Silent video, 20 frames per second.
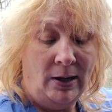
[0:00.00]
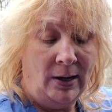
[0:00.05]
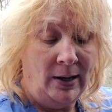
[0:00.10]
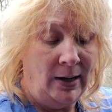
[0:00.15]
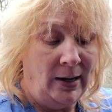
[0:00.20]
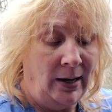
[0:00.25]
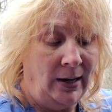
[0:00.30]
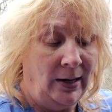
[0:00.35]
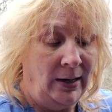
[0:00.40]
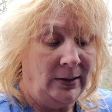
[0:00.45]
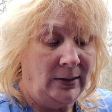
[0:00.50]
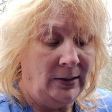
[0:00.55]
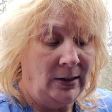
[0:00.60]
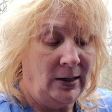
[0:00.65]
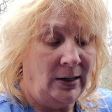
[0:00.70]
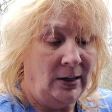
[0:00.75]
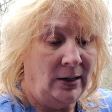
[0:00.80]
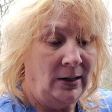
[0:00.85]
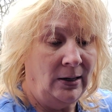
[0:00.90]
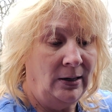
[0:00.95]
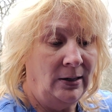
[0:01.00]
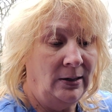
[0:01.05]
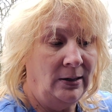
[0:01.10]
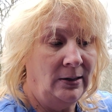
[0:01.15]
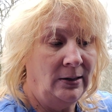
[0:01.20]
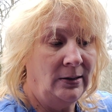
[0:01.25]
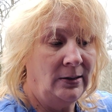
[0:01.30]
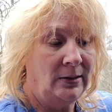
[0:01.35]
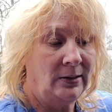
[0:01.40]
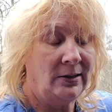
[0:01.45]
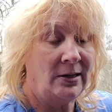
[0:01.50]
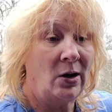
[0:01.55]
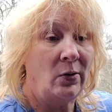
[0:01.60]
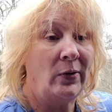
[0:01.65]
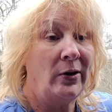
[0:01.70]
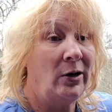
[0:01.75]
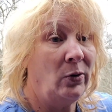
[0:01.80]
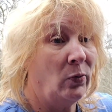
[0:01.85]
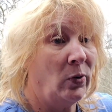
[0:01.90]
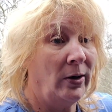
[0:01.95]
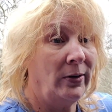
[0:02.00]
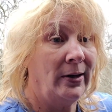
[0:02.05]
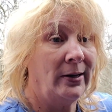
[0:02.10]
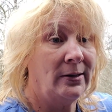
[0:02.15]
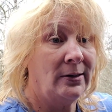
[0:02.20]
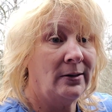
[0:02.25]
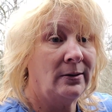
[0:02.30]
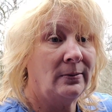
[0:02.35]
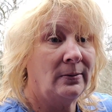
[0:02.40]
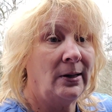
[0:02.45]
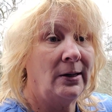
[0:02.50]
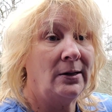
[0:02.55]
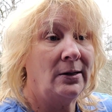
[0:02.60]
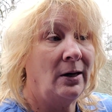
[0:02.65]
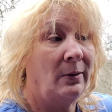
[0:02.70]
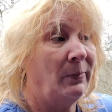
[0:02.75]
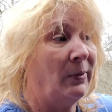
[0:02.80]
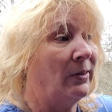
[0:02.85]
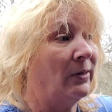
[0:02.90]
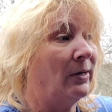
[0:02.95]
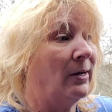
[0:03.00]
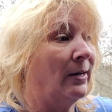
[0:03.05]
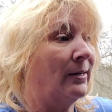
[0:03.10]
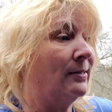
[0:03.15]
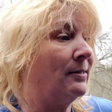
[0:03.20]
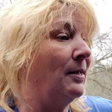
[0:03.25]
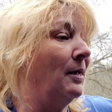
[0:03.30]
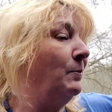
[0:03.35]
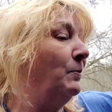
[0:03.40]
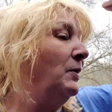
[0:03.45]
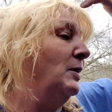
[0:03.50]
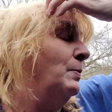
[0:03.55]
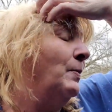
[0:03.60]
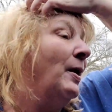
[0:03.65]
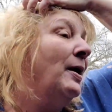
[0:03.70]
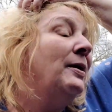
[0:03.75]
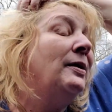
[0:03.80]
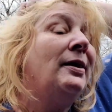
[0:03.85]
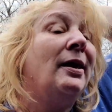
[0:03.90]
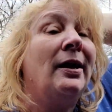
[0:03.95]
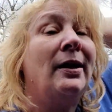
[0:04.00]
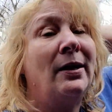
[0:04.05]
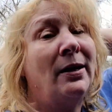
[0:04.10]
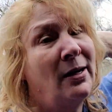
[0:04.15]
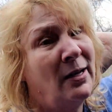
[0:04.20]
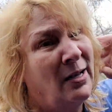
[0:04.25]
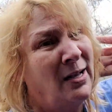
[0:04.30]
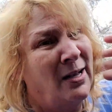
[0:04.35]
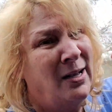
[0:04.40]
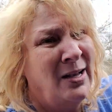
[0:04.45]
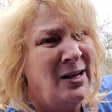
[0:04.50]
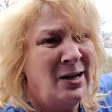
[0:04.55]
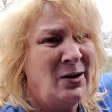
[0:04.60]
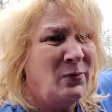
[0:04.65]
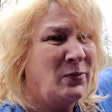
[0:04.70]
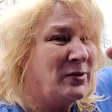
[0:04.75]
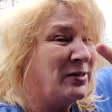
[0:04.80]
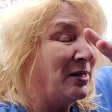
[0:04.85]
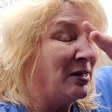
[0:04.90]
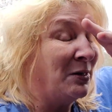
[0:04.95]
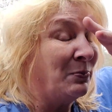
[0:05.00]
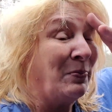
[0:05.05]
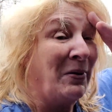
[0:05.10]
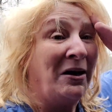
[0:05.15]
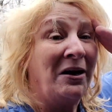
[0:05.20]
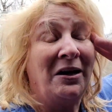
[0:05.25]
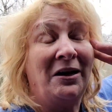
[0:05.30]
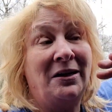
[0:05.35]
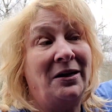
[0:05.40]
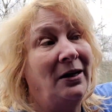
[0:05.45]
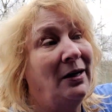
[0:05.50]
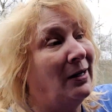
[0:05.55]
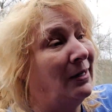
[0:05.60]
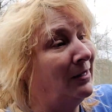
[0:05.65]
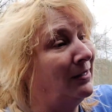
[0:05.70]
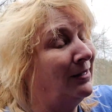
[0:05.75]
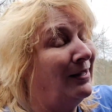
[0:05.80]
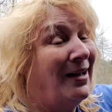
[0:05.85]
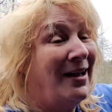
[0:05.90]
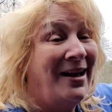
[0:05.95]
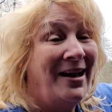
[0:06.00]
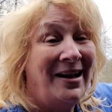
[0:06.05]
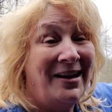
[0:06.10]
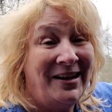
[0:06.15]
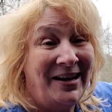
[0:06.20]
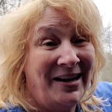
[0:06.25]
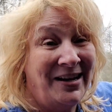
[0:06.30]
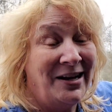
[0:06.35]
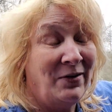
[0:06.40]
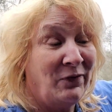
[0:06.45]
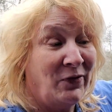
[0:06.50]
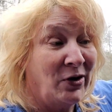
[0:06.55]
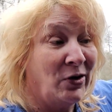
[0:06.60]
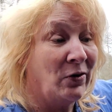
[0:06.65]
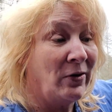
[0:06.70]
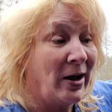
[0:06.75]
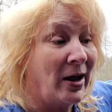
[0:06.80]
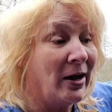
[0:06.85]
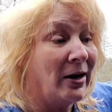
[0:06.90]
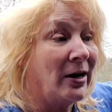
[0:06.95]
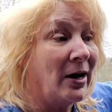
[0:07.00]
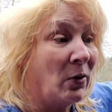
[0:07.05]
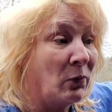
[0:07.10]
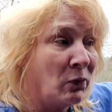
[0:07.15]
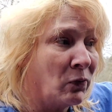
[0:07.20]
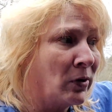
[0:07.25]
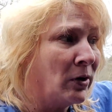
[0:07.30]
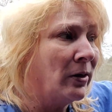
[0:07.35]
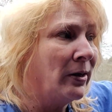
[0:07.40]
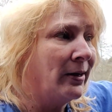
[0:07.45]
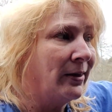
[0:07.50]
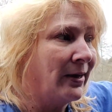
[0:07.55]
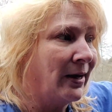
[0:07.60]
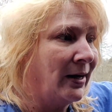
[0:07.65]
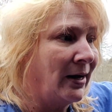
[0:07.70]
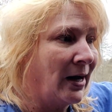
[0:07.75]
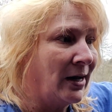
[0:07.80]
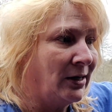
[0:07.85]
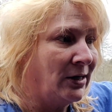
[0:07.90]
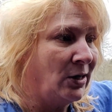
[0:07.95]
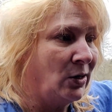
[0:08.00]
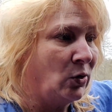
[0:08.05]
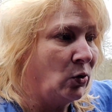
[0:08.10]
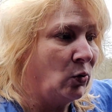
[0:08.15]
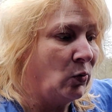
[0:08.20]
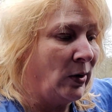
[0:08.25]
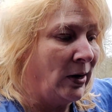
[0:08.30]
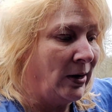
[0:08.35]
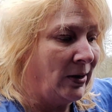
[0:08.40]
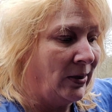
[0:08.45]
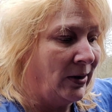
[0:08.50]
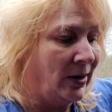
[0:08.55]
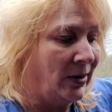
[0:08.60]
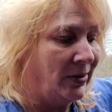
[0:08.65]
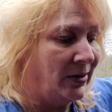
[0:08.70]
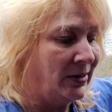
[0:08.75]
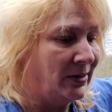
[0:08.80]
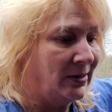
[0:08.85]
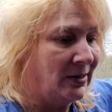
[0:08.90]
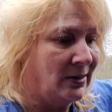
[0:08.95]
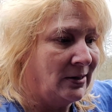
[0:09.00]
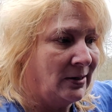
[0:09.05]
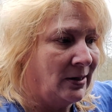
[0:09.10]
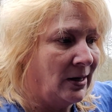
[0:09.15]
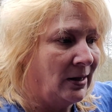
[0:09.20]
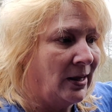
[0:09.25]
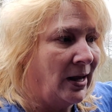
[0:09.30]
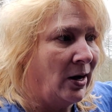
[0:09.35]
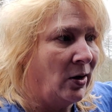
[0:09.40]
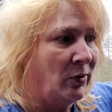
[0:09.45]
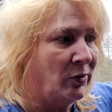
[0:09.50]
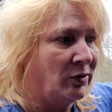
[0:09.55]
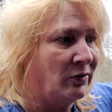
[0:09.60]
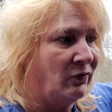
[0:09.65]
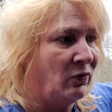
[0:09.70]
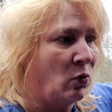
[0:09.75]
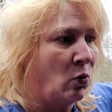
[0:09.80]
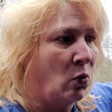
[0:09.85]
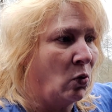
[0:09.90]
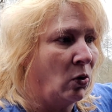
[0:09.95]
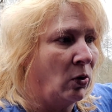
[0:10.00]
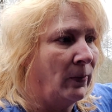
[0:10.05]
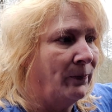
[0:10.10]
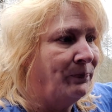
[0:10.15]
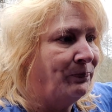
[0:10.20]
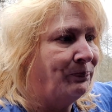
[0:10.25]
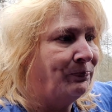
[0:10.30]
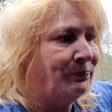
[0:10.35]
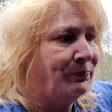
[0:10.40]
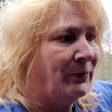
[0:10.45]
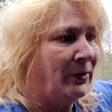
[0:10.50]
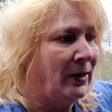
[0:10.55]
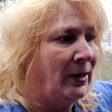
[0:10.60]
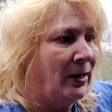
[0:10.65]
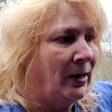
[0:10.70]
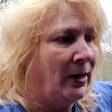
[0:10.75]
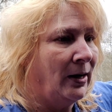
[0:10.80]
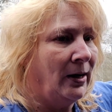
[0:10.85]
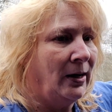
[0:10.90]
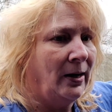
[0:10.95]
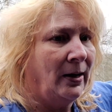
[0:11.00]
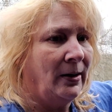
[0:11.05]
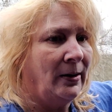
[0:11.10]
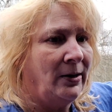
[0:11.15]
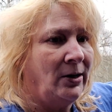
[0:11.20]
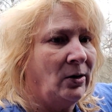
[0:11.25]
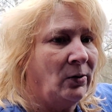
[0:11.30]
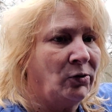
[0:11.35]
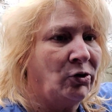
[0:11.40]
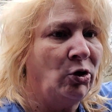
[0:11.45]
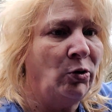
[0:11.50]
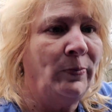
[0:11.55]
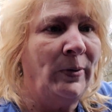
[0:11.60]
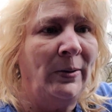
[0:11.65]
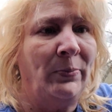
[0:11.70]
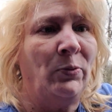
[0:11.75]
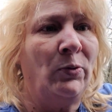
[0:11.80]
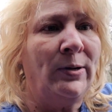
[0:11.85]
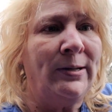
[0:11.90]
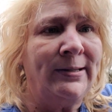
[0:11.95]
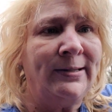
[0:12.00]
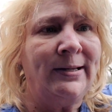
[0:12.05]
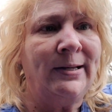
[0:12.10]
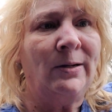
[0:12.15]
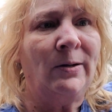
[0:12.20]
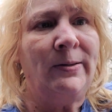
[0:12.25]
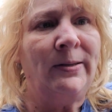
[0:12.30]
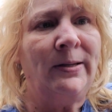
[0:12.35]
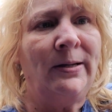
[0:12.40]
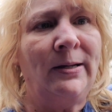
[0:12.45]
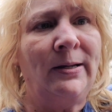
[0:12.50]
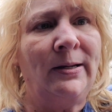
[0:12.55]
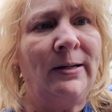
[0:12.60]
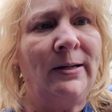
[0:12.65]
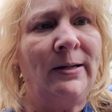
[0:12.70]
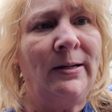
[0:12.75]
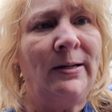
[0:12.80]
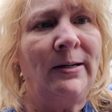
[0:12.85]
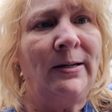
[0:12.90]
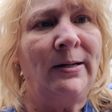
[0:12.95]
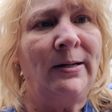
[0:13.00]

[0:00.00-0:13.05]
And so anyway, that's going to be the next thing. But the main thing was this bed. Getting it figured out, and I really think I do. And this allows for You know, two people can sit on this.